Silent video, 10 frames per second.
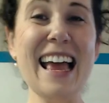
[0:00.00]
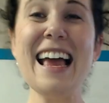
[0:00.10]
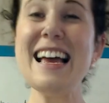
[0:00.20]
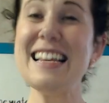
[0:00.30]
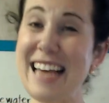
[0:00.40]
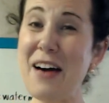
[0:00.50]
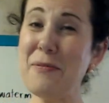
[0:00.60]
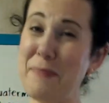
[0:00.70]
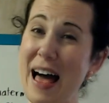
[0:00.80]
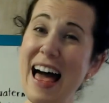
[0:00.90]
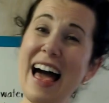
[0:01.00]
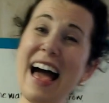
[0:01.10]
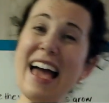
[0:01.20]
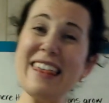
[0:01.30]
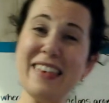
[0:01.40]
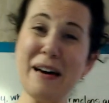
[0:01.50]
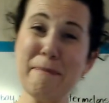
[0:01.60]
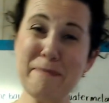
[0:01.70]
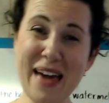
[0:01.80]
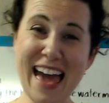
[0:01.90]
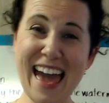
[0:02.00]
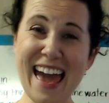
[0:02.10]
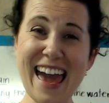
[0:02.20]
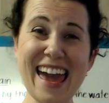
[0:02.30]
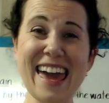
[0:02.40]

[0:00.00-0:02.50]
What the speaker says: down by the bay.